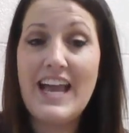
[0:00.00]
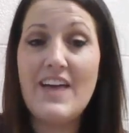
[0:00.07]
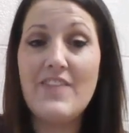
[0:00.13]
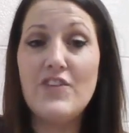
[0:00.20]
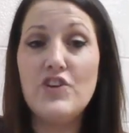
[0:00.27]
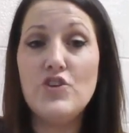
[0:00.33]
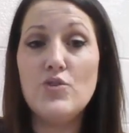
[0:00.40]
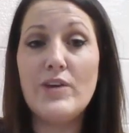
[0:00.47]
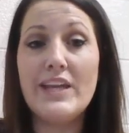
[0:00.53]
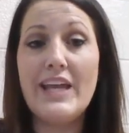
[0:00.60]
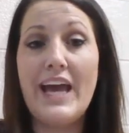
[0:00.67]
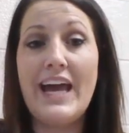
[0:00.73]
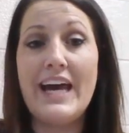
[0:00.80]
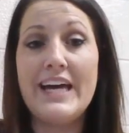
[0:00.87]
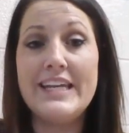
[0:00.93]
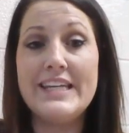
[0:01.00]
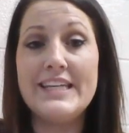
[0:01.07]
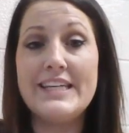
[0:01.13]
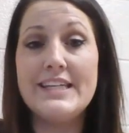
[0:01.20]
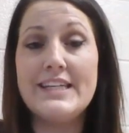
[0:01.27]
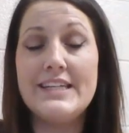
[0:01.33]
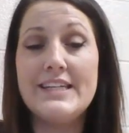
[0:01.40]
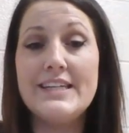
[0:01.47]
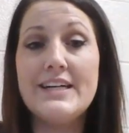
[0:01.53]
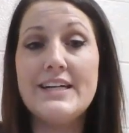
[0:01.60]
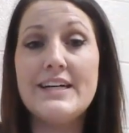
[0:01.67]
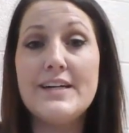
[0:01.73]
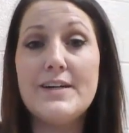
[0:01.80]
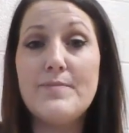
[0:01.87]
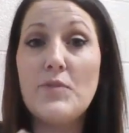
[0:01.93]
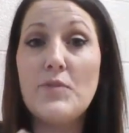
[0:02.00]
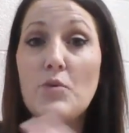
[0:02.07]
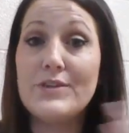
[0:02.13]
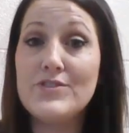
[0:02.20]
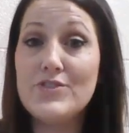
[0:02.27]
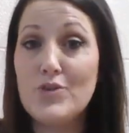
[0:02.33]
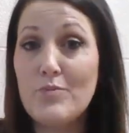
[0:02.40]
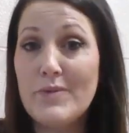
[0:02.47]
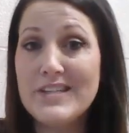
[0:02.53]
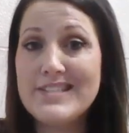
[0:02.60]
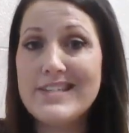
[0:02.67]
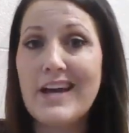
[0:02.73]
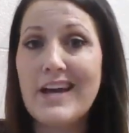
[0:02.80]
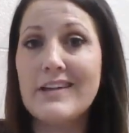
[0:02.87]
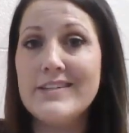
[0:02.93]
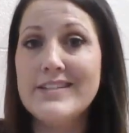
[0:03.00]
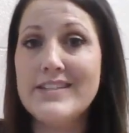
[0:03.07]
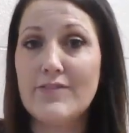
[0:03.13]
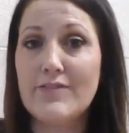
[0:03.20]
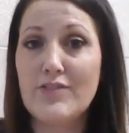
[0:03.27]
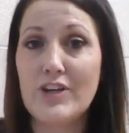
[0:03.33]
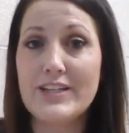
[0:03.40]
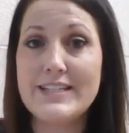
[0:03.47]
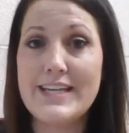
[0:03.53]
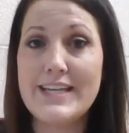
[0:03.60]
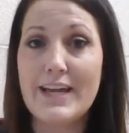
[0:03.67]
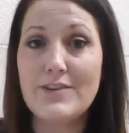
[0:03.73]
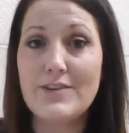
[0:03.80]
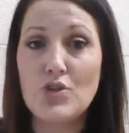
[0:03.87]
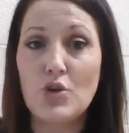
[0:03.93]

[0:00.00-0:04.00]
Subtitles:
and then you can add in the ones you missed a different day.